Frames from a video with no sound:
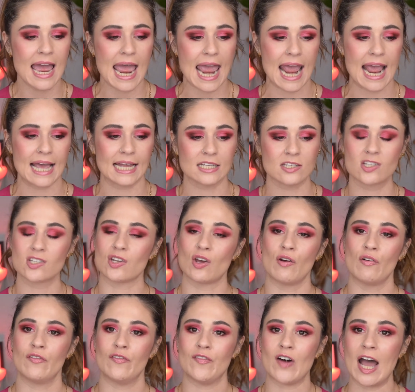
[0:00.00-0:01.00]
And
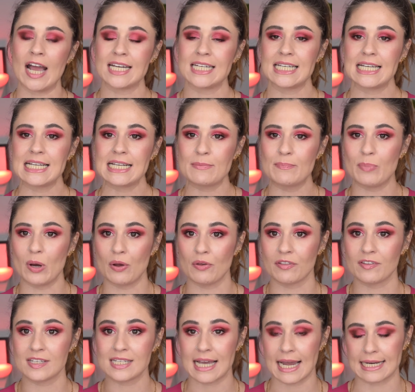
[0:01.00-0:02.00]
so finding
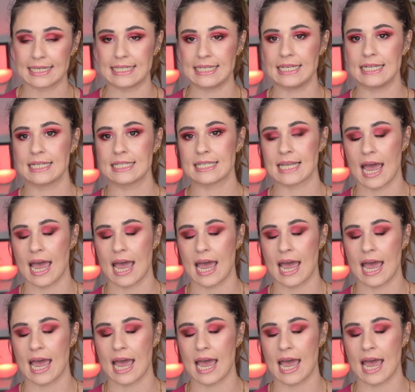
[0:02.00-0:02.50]
both techniques